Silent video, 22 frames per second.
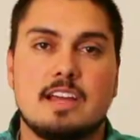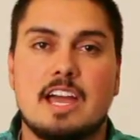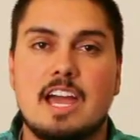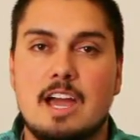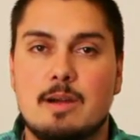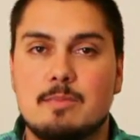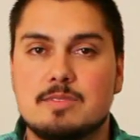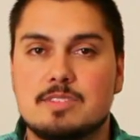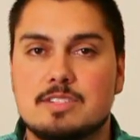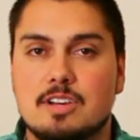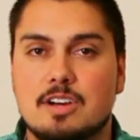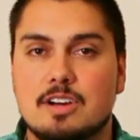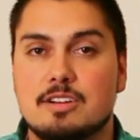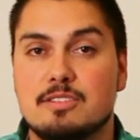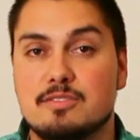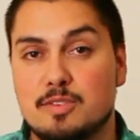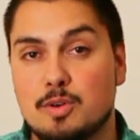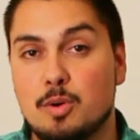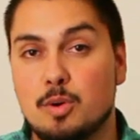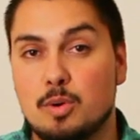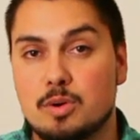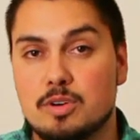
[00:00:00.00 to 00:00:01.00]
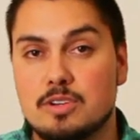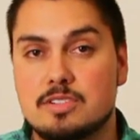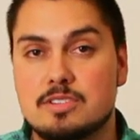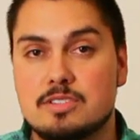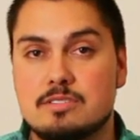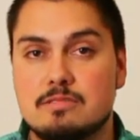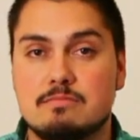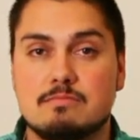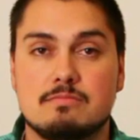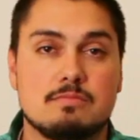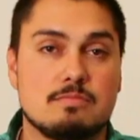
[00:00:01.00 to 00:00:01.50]
Amazon, of
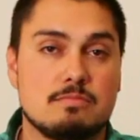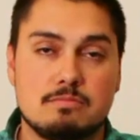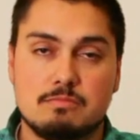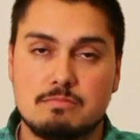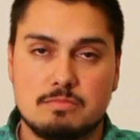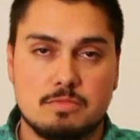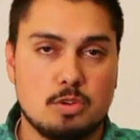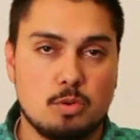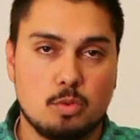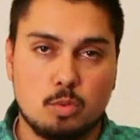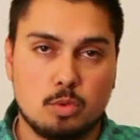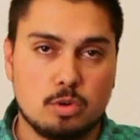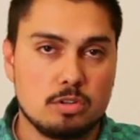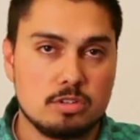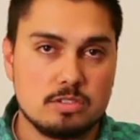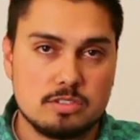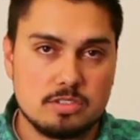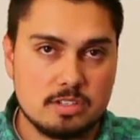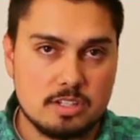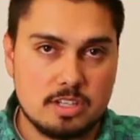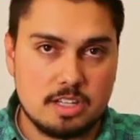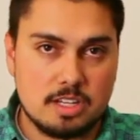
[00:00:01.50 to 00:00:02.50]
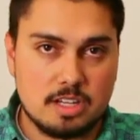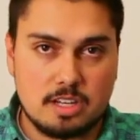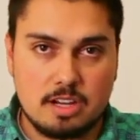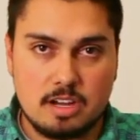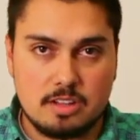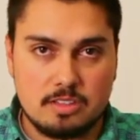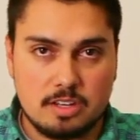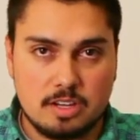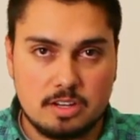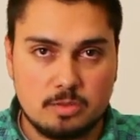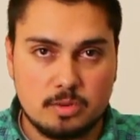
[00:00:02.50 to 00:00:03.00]
course, the world's leading
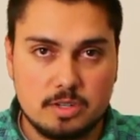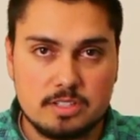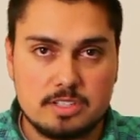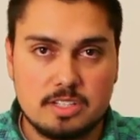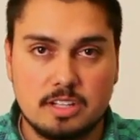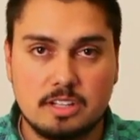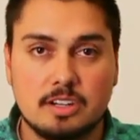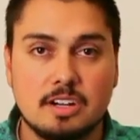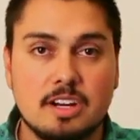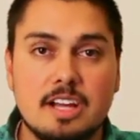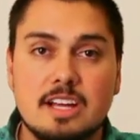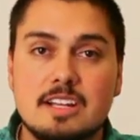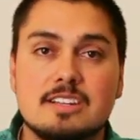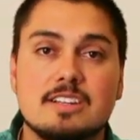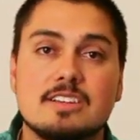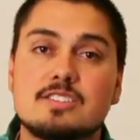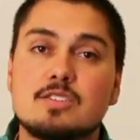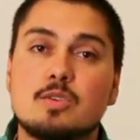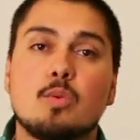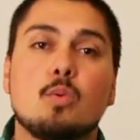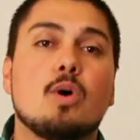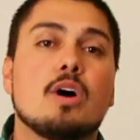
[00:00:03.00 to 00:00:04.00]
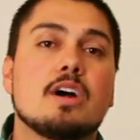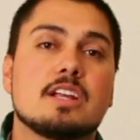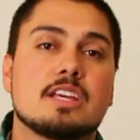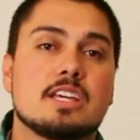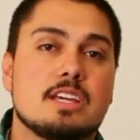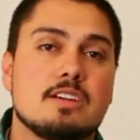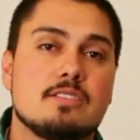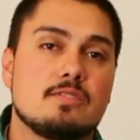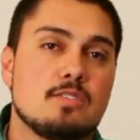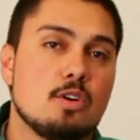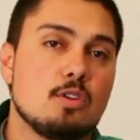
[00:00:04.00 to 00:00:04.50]
online retailer, doesn't want to
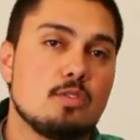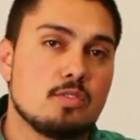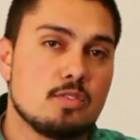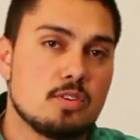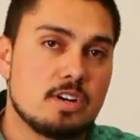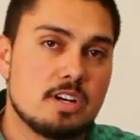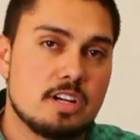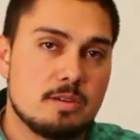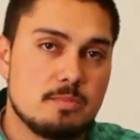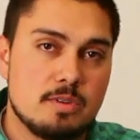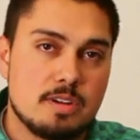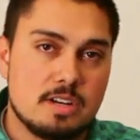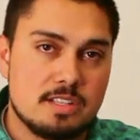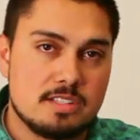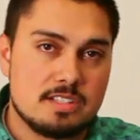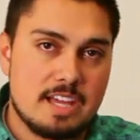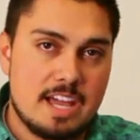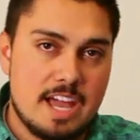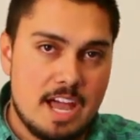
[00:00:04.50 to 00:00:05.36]
give over any money to